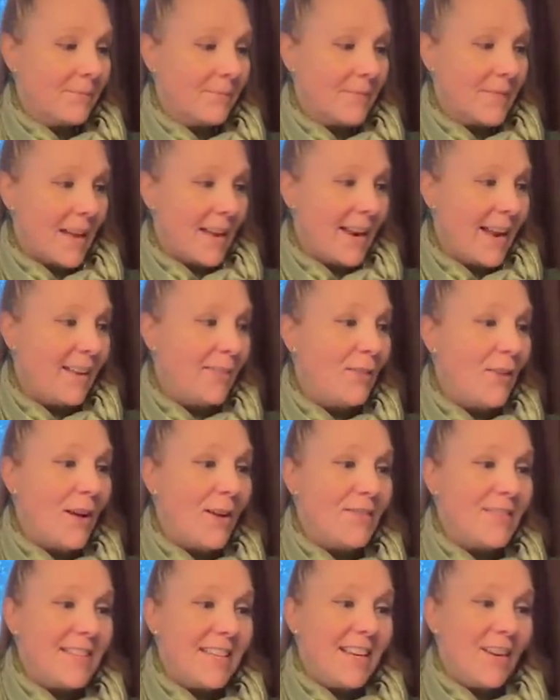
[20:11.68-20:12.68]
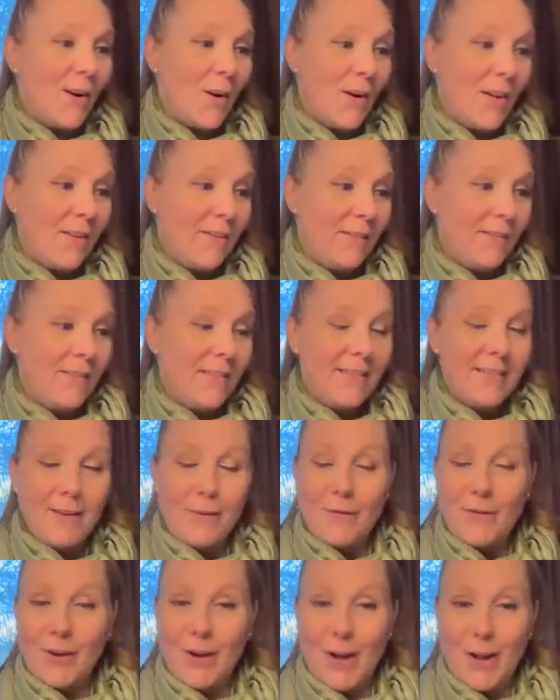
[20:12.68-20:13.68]
I love seeing all
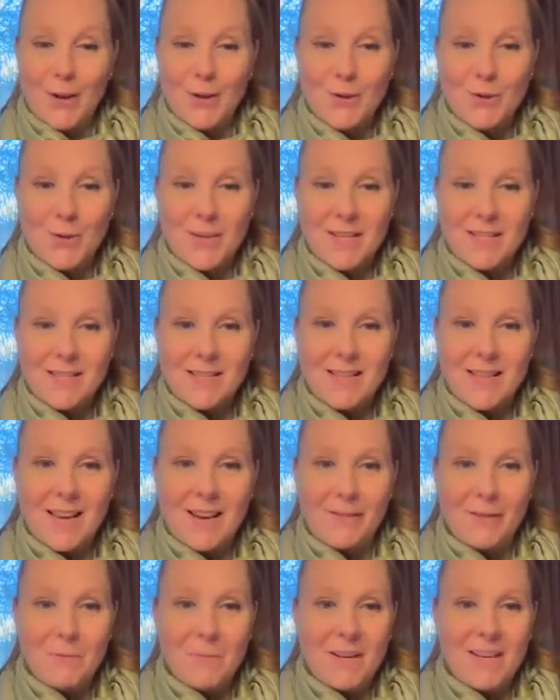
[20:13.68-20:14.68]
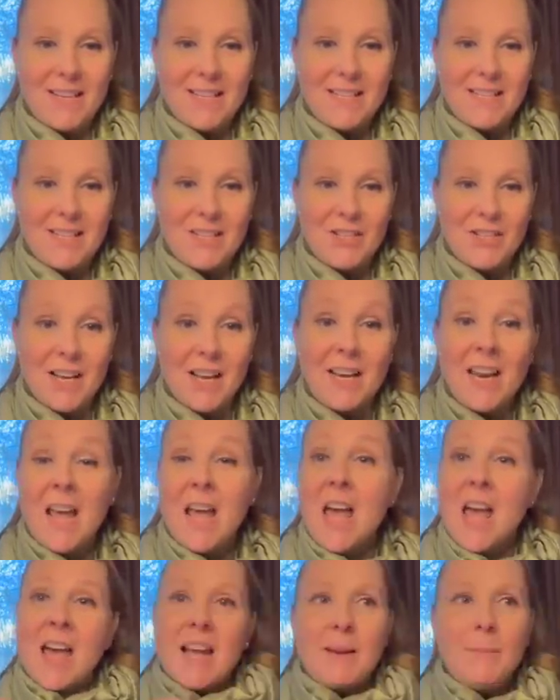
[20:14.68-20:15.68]
of the color choices that everybody is stitching on.
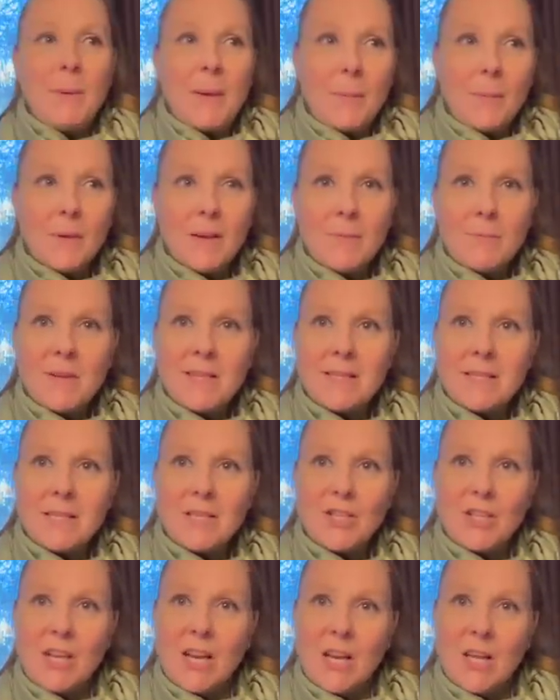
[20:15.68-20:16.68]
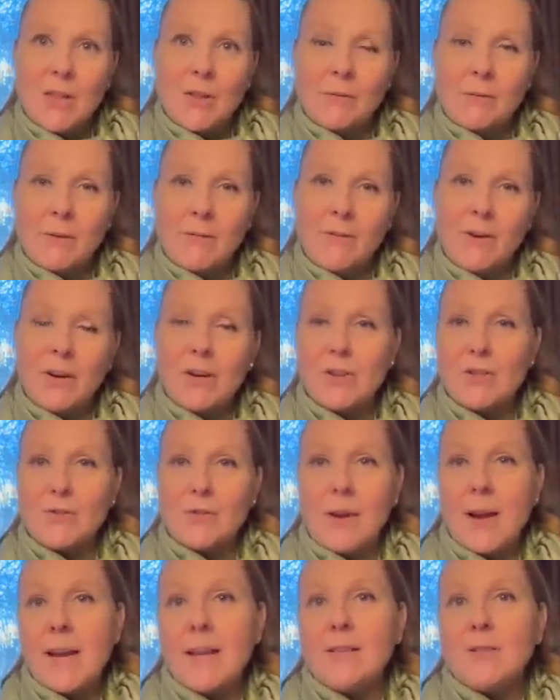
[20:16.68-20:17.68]
And people have been stitching it in the reverse,
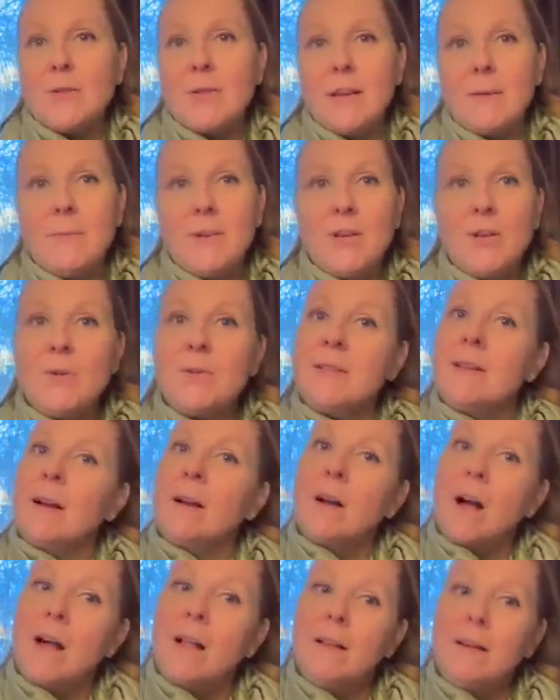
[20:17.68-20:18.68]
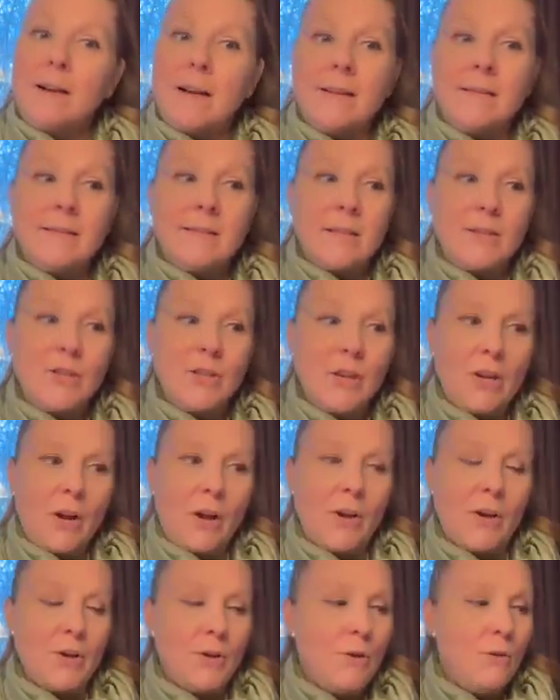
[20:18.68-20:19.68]
right? So they've been using a color and stitching it
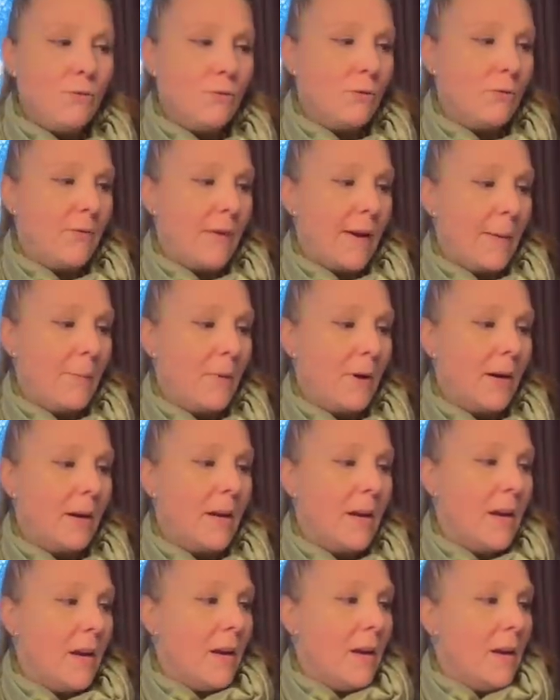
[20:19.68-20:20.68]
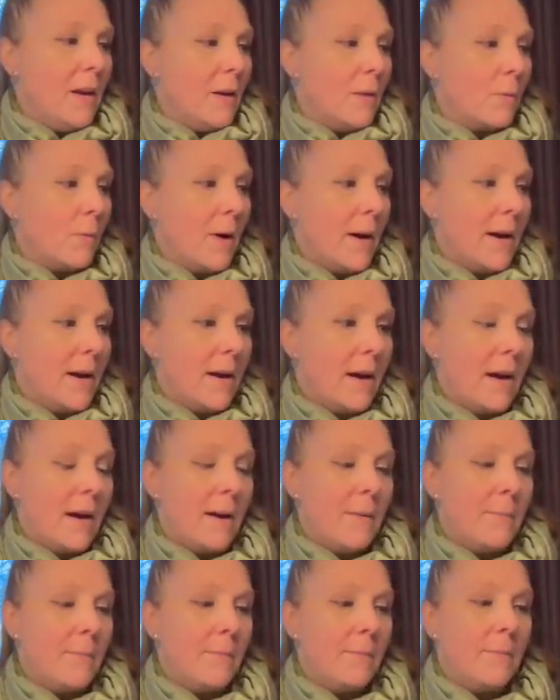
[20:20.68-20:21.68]
on a neutral fabric, where
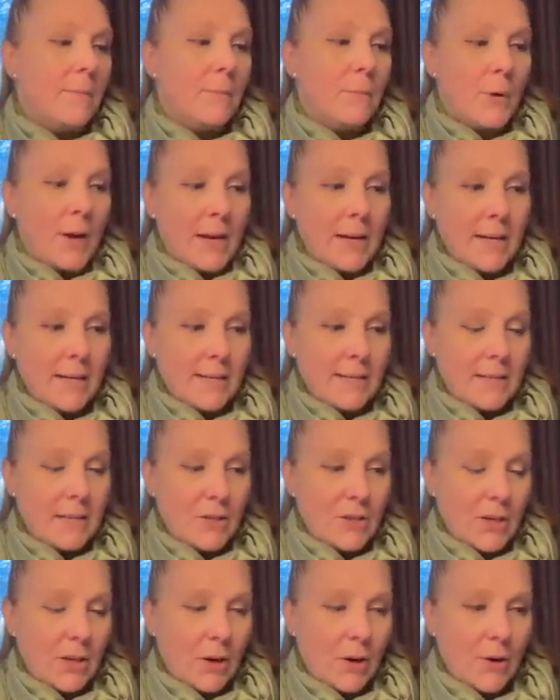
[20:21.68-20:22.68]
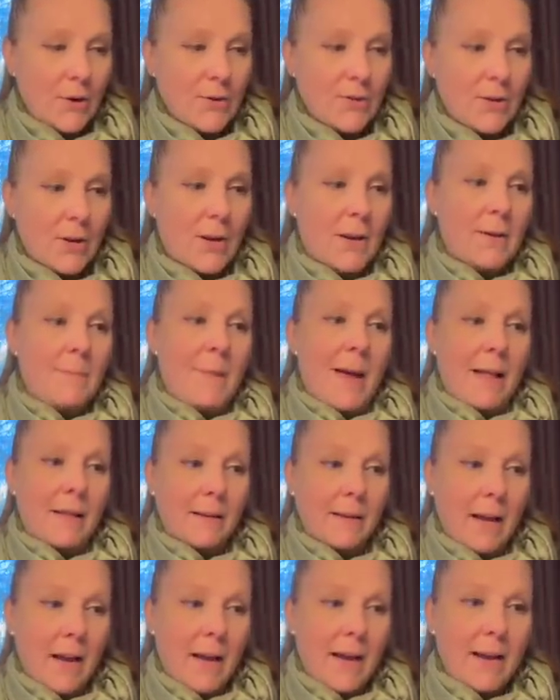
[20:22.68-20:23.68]
Brandi is stitching hers on
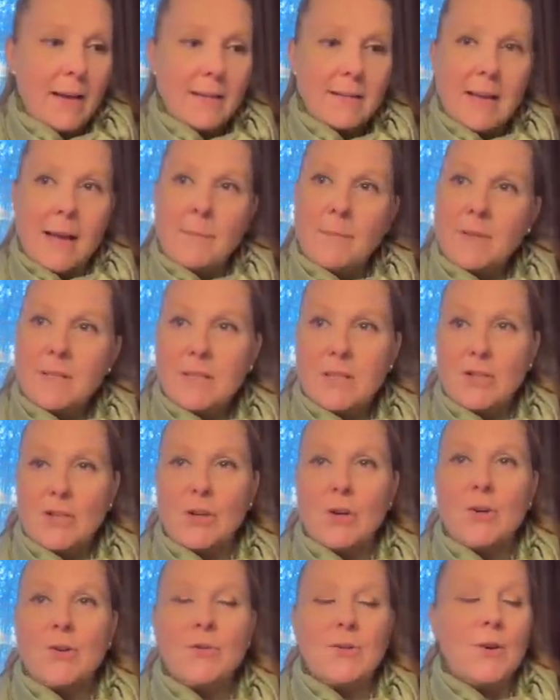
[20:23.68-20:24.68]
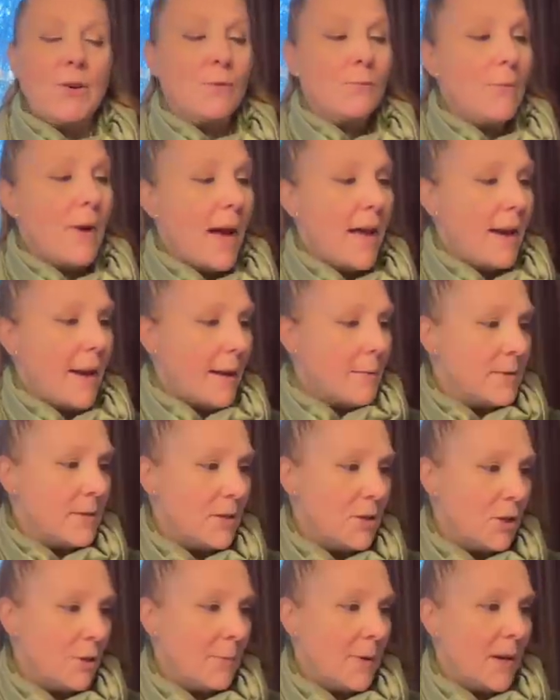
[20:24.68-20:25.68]
malachite, Emma's stitching hers on a red, I'm
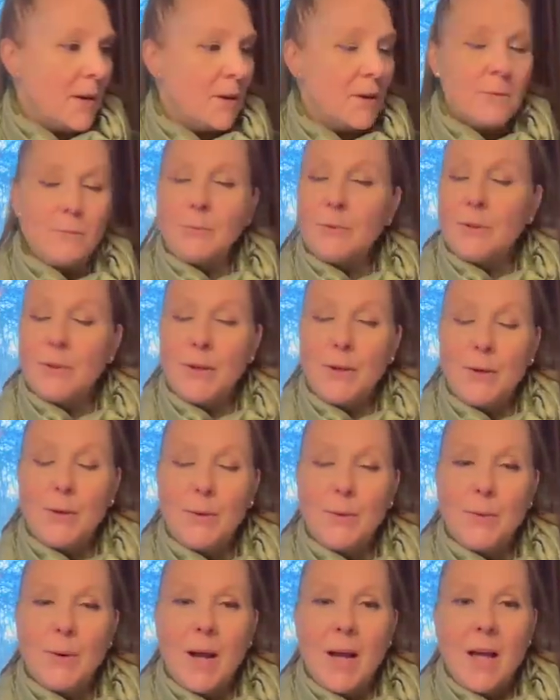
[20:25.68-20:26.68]
stitching mine on a blue.